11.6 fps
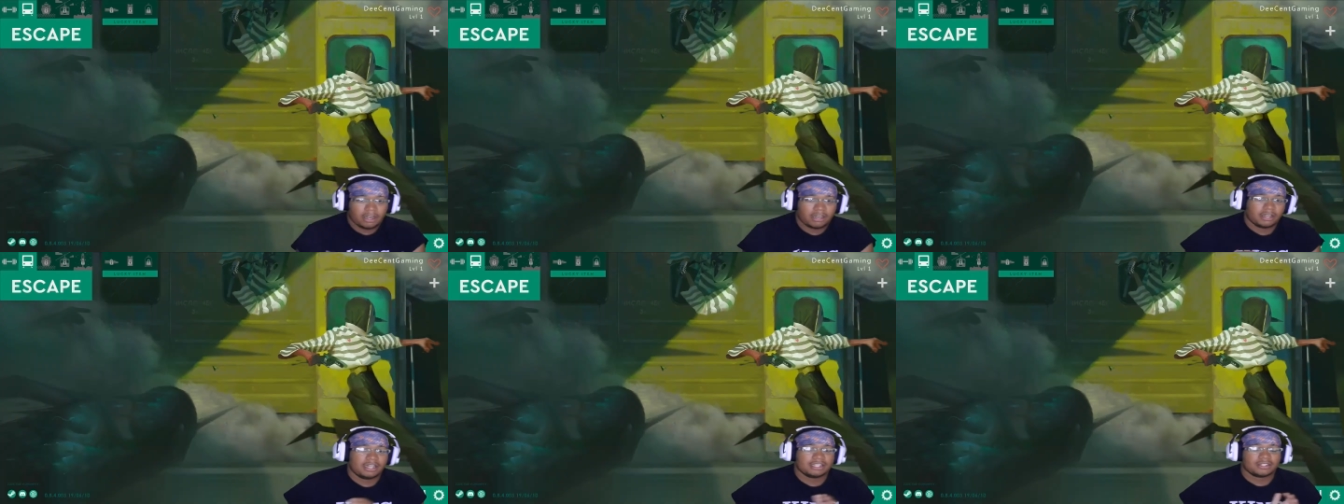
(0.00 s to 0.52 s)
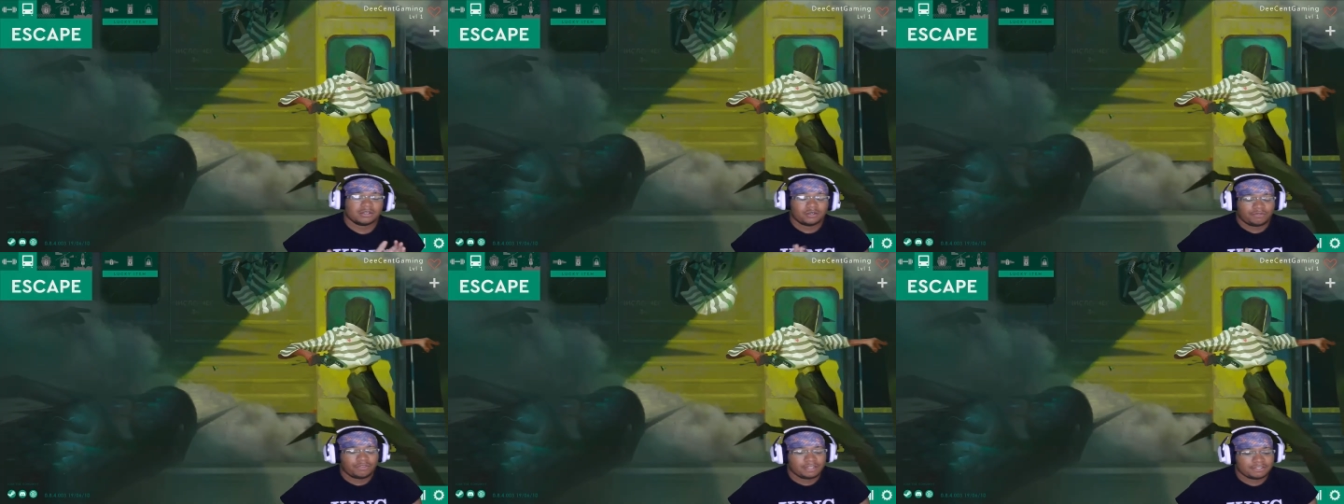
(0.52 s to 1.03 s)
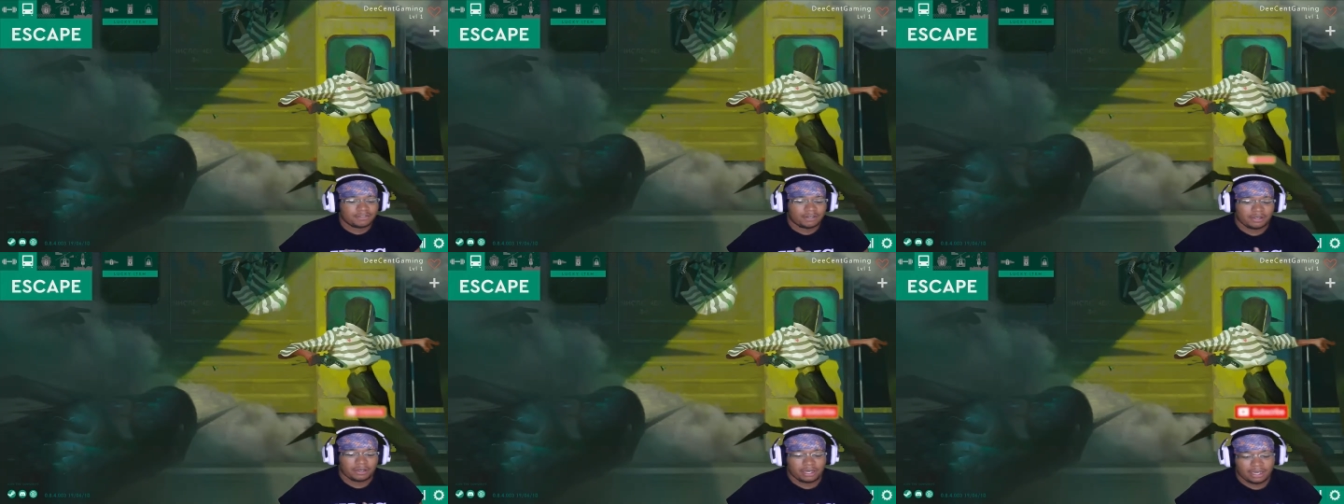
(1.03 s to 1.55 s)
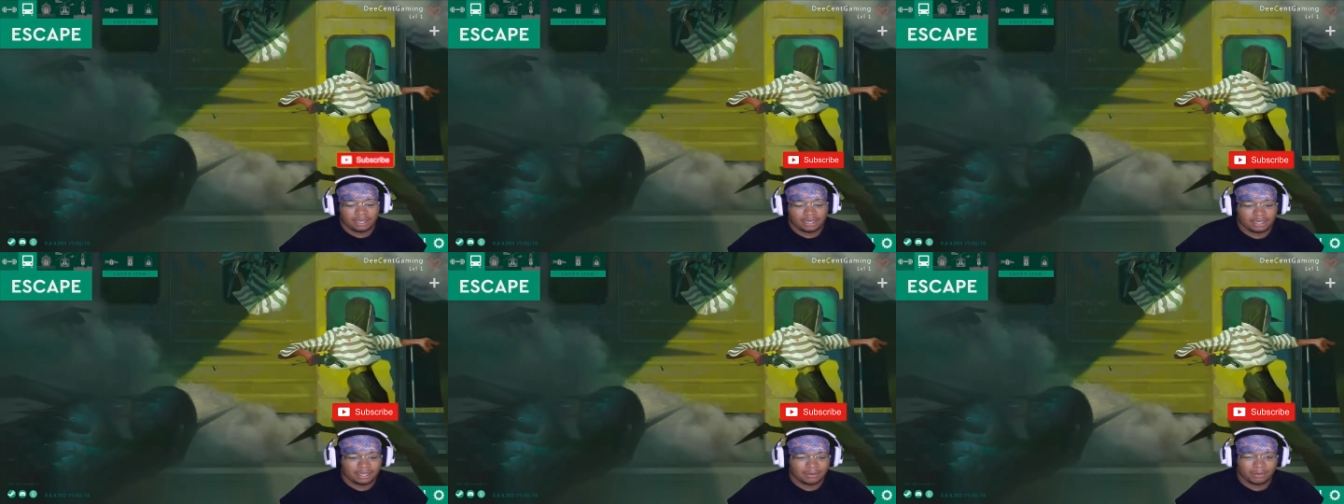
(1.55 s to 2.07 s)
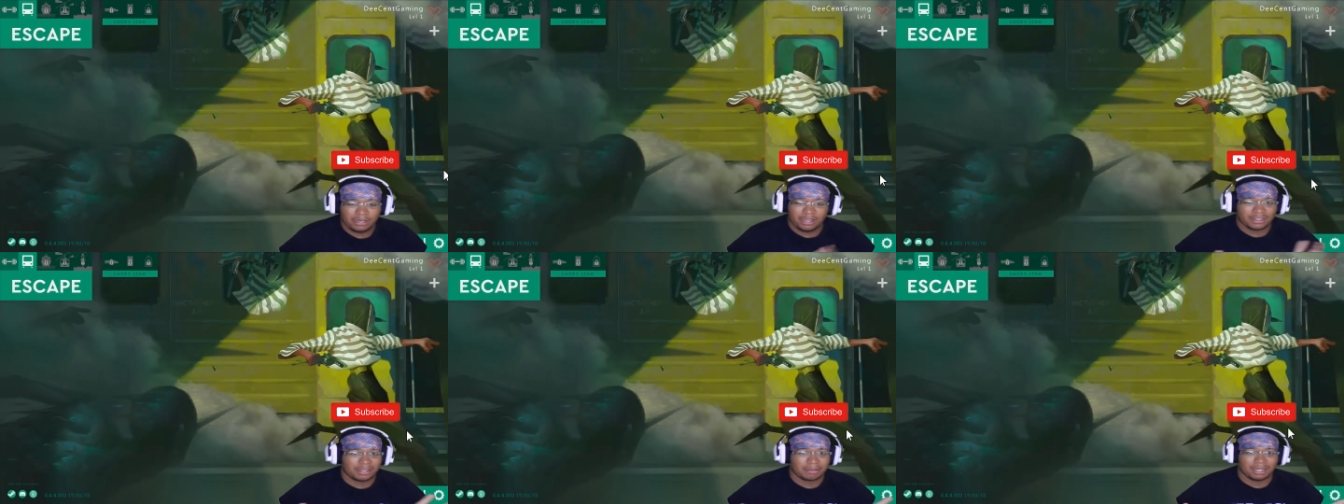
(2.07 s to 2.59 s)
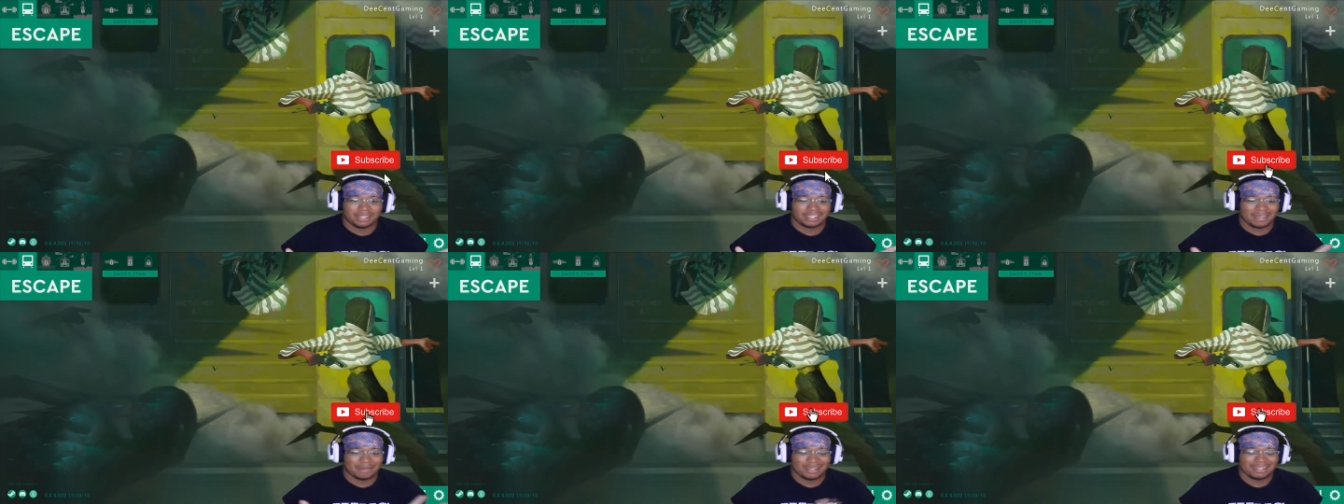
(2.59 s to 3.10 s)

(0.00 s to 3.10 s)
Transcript: All right, y'all, that's gonna do it for this video. Uh, what do y'all think about this game?